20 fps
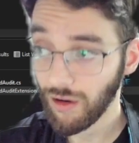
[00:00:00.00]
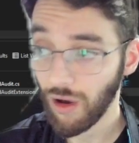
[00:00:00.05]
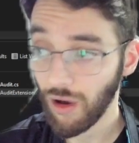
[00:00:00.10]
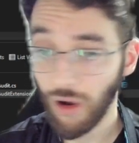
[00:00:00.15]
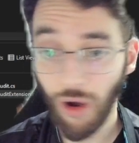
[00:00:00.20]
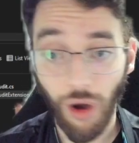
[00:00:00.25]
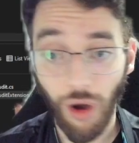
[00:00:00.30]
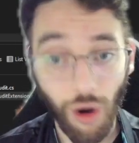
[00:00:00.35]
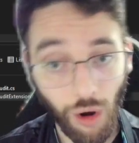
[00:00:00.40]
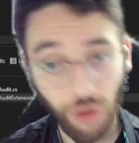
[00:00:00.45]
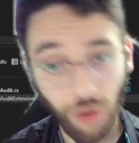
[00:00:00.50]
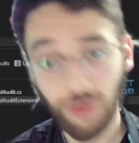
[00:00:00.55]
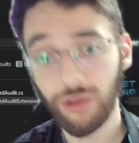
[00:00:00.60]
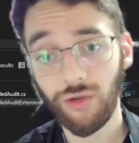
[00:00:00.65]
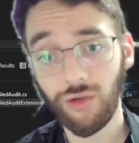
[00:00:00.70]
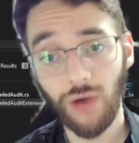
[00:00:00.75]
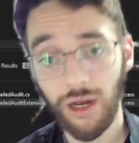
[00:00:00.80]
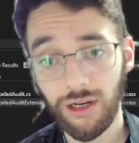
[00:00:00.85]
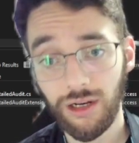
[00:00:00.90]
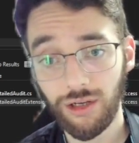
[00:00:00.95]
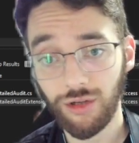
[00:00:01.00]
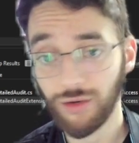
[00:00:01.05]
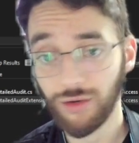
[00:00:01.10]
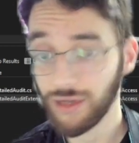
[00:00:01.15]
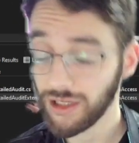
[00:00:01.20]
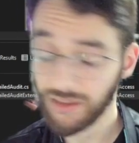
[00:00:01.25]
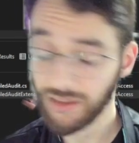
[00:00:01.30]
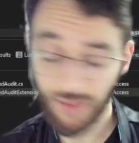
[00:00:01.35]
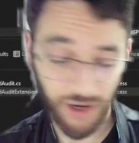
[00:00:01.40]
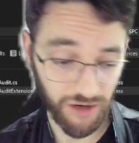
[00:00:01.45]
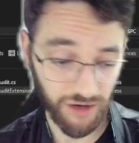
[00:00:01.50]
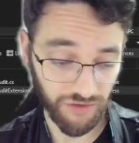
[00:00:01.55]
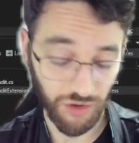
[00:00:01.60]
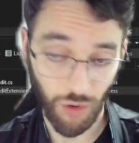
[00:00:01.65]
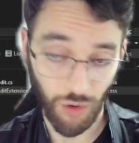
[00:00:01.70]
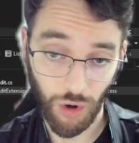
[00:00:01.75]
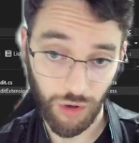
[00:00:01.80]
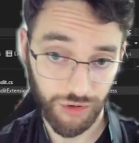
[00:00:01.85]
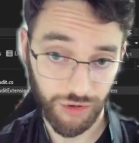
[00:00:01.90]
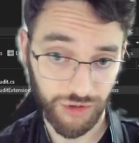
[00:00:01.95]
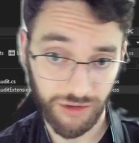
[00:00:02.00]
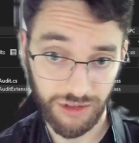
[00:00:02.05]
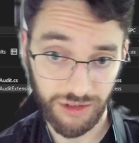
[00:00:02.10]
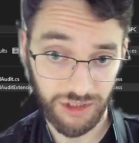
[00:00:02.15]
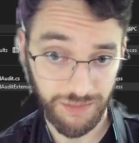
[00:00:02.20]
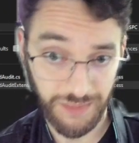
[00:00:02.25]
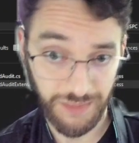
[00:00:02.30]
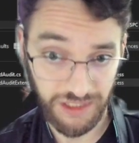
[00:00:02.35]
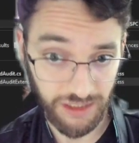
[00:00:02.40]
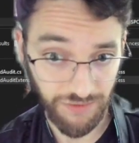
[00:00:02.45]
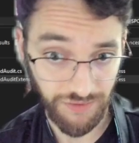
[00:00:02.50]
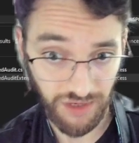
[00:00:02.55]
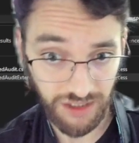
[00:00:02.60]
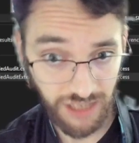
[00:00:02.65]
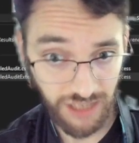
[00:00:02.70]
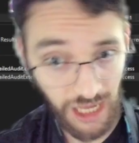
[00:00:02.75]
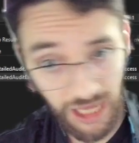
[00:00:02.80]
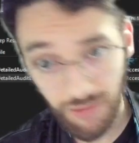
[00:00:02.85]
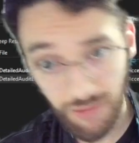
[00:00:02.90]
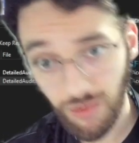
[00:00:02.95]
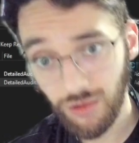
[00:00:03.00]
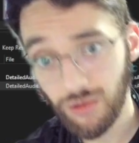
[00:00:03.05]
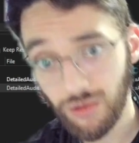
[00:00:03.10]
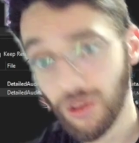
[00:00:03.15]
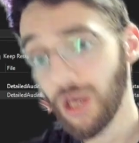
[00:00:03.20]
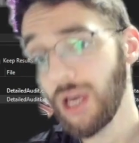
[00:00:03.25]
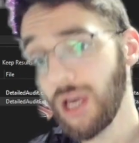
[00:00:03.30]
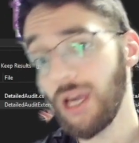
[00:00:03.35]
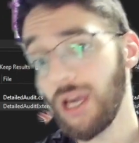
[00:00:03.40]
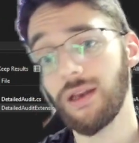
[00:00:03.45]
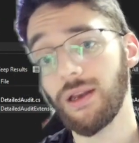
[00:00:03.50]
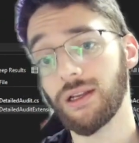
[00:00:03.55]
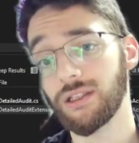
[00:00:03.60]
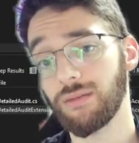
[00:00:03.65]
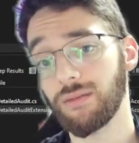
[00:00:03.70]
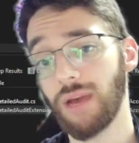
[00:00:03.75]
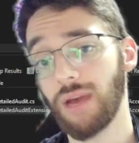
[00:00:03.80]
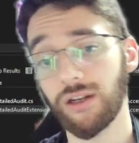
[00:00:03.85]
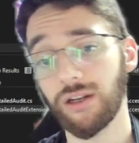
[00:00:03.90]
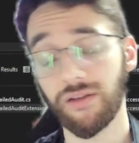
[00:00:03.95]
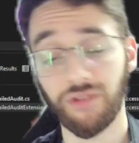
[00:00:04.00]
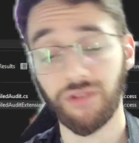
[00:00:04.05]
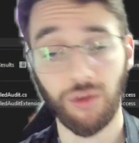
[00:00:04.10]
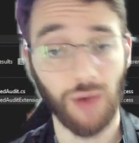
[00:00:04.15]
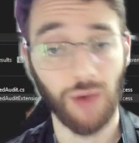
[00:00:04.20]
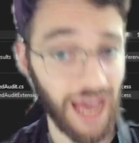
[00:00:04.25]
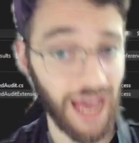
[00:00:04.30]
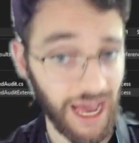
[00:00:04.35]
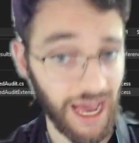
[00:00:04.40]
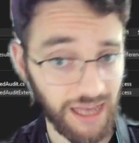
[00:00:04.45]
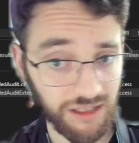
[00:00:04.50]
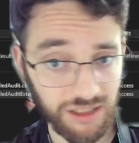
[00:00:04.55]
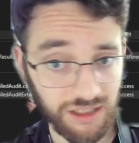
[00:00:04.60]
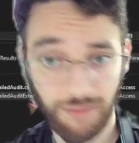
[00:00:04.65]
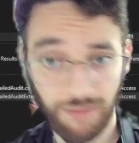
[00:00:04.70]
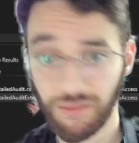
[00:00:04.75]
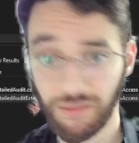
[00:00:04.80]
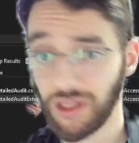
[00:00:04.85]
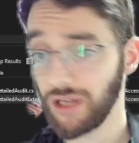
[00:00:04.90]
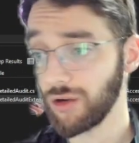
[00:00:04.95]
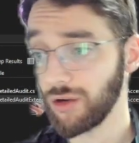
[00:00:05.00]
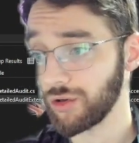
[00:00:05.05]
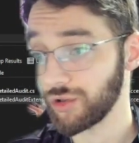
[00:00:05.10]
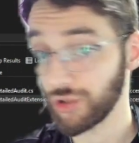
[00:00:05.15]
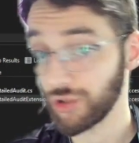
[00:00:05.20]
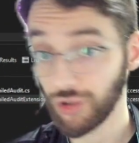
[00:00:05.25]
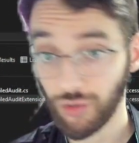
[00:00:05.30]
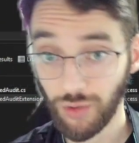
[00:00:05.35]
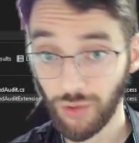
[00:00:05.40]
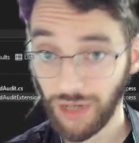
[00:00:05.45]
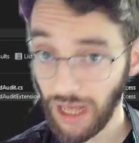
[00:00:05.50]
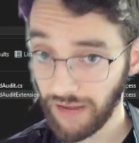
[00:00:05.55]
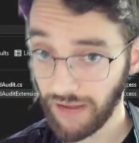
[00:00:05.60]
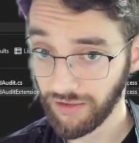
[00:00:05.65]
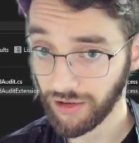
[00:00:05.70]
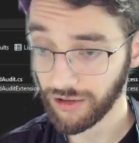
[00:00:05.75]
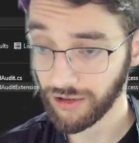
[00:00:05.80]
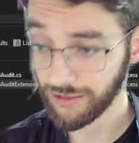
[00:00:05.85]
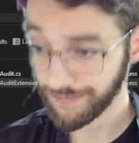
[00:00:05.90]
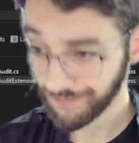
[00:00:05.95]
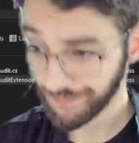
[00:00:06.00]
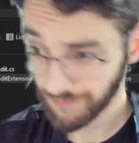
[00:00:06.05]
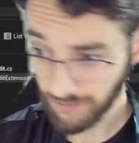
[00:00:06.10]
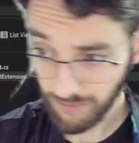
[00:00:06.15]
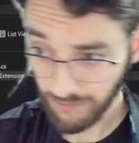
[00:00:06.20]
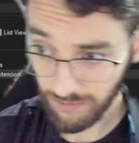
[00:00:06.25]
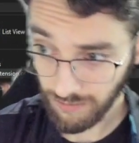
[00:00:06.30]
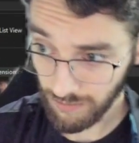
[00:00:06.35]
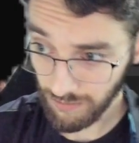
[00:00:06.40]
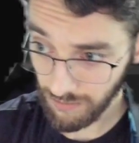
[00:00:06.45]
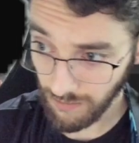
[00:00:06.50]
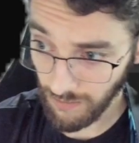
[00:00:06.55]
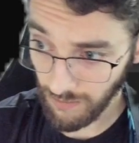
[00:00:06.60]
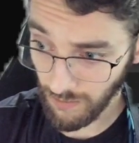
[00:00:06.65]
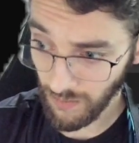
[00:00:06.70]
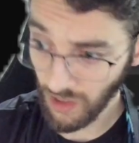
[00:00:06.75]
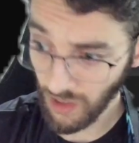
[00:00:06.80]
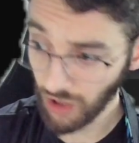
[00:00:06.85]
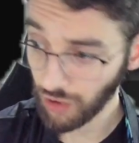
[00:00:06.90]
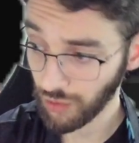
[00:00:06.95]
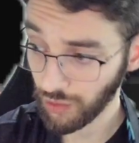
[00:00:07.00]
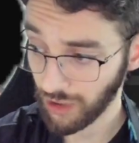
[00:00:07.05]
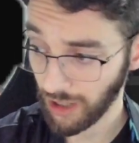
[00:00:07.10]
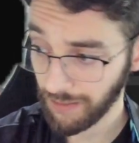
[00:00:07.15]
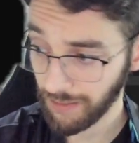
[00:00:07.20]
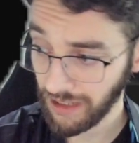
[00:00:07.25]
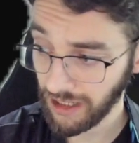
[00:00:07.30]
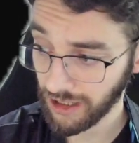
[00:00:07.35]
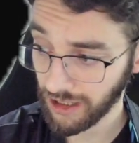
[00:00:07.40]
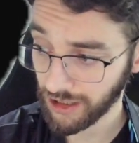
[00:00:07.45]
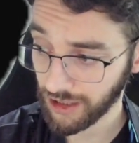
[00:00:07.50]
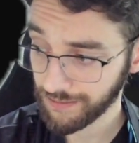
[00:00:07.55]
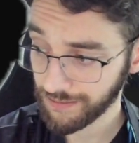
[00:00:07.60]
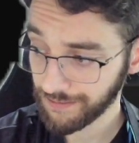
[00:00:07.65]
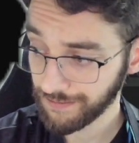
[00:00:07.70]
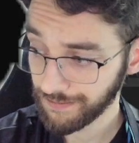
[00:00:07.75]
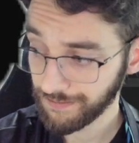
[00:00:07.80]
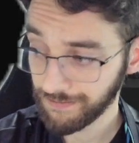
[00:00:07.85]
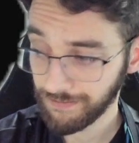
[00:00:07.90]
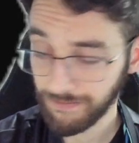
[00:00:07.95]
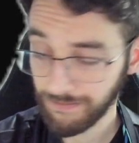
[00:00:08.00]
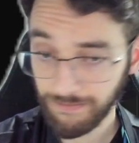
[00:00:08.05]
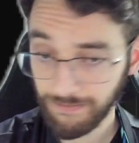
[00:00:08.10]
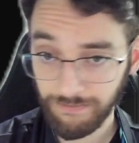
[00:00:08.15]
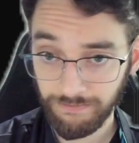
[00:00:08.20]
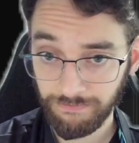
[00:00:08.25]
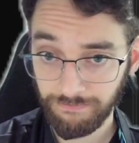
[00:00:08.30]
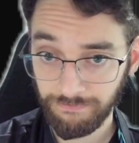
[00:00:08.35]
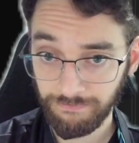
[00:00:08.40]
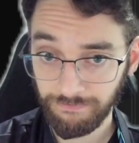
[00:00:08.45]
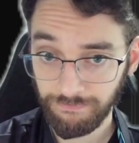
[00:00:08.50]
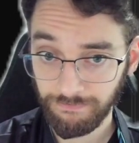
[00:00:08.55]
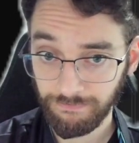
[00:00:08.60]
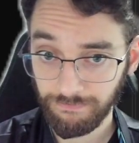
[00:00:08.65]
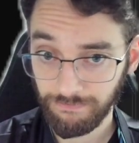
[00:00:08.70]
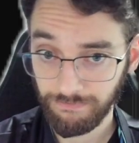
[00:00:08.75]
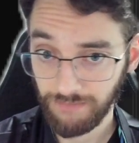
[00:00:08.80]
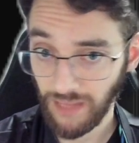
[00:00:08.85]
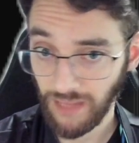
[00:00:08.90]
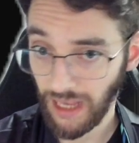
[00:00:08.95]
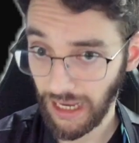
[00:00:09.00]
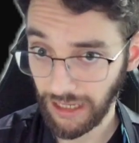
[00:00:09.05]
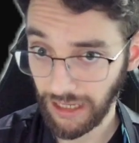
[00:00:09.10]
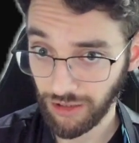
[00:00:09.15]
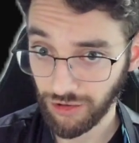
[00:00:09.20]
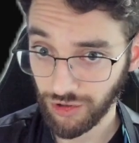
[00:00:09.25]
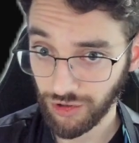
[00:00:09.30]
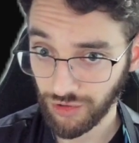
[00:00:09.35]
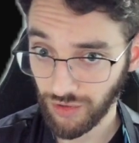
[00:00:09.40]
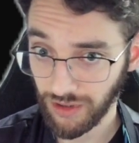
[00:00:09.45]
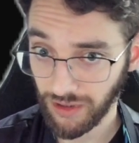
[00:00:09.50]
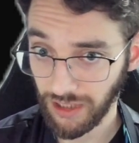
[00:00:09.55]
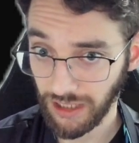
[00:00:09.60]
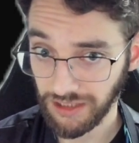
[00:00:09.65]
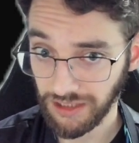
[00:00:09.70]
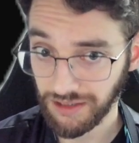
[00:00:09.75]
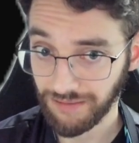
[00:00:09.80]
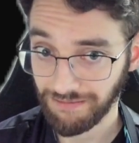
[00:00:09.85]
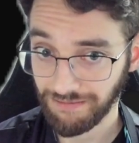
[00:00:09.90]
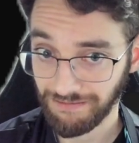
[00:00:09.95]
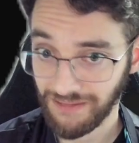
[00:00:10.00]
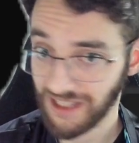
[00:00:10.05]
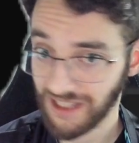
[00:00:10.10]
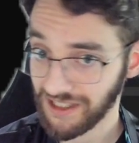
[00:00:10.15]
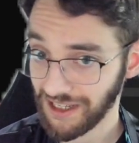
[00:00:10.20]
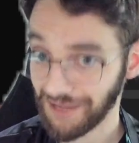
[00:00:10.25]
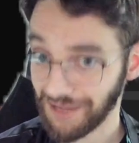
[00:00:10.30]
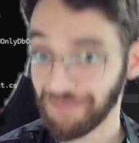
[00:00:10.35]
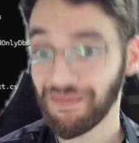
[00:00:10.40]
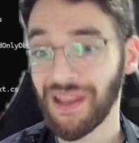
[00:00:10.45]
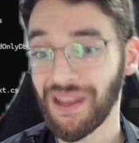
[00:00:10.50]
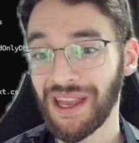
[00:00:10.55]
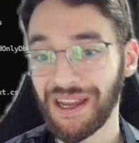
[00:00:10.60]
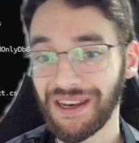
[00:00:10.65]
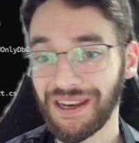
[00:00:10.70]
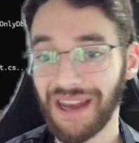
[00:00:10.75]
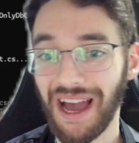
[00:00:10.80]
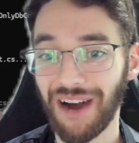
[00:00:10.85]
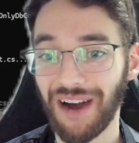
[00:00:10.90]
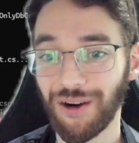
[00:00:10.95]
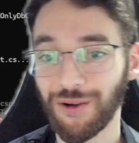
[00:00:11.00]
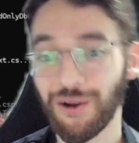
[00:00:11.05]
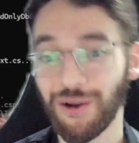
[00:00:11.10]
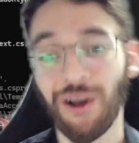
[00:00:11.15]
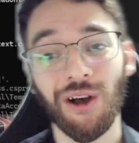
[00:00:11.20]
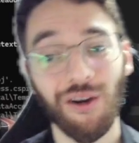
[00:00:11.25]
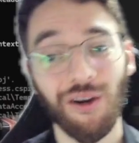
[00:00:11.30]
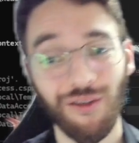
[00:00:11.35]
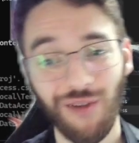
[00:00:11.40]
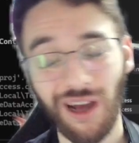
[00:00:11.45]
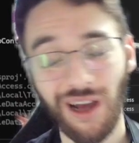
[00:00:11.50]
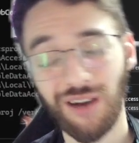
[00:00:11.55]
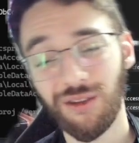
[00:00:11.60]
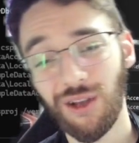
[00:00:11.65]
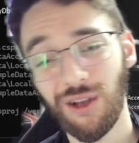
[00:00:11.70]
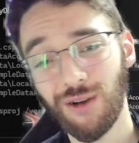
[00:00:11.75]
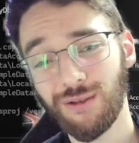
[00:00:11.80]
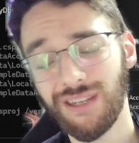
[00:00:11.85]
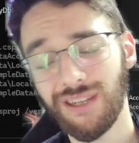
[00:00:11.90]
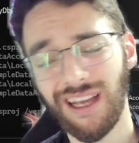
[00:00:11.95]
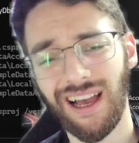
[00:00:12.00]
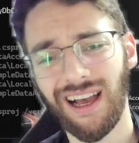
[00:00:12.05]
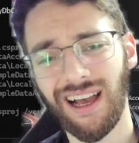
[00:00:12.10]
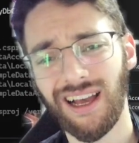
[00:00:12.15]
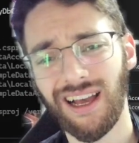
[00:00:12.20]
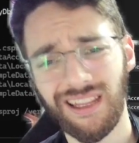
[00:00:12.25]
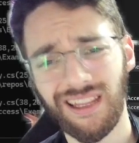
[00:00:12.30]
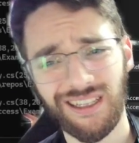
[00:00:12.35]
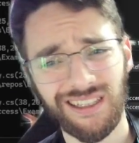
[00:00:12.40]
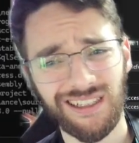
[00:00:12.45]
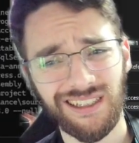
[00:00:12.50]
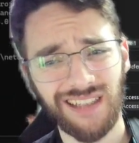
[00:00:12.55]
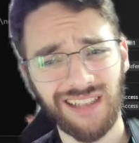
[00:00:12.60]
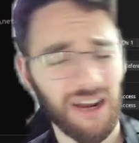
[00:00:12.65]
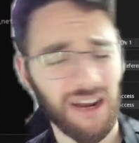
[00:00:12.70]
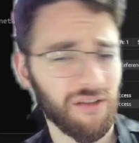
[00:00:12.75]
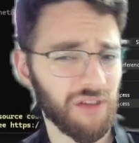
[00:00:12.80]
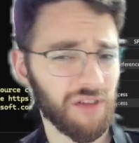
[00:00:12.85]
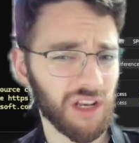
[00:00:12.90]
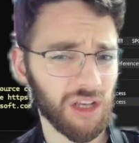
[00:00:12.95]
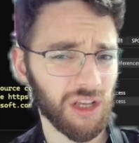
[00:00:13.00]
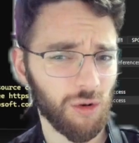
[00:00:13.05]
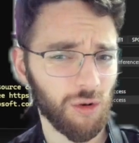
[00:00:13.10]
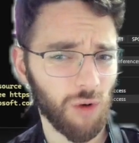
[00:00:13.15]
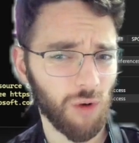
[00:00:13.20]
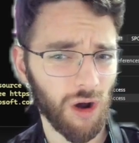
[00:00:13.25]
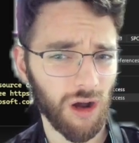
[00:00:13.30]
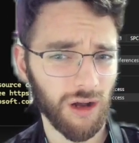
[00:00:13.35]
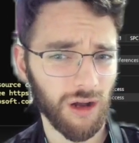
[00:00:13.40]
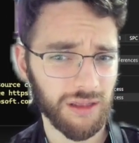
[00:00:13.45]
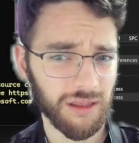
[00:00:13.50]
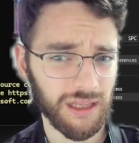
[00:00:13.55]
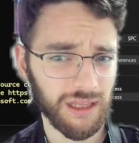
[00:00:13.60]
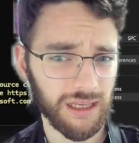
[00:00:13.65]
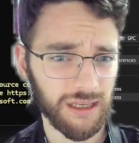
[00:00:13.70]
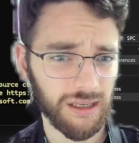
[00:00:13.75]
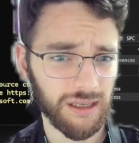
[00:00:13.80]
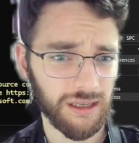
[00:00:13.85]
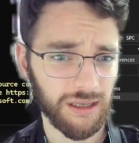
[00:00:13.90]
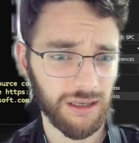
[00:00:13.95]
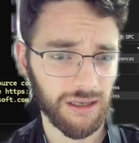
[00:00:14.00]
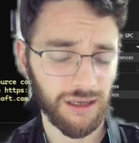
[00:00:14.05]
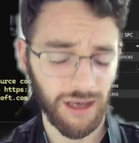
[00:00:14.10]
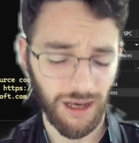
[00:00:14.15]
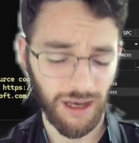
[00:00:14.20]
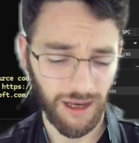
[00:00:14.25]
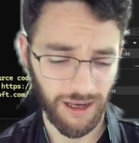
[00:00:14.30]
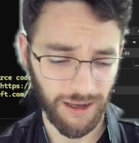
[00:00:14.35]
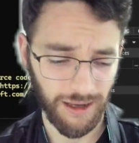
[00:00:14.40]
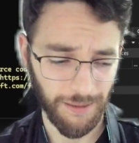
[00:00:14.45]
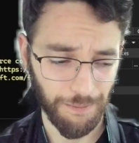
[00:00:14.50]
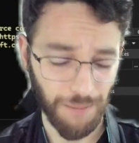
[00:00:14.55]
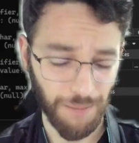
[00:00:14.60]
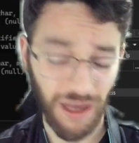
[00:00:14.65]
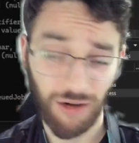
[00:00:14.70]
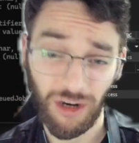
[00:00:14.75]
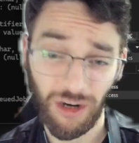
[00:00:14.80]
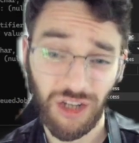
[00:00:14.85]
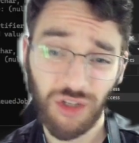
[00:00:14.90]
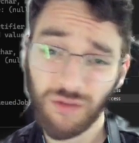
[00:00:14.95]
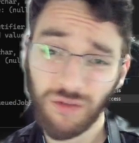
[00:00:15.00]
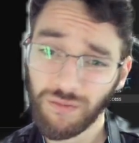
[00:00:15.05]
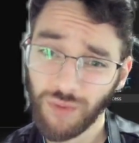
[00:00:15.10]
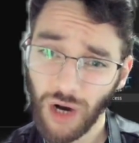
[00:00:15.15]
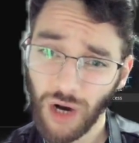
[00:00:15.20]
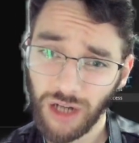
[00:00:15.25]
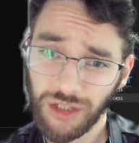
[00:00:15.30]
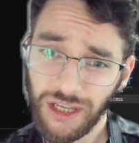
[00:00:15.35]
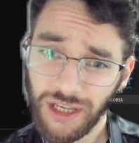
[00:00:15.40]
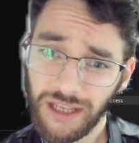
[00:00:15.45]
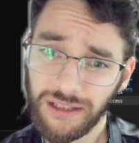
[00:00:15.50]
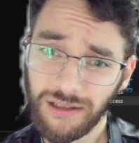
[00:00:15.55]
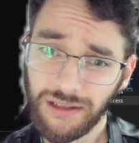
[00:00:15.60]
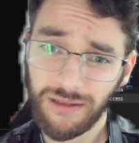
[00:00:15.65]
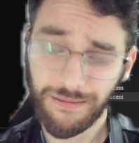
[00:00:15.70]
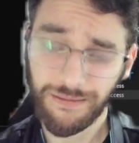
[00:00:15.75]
all you got to do, it doesn't matter if you alter a specific table, it doesn't matter if you add something or do whatever, you come here and you just run this. That's it. Now, final note, this is not a video on the migration process.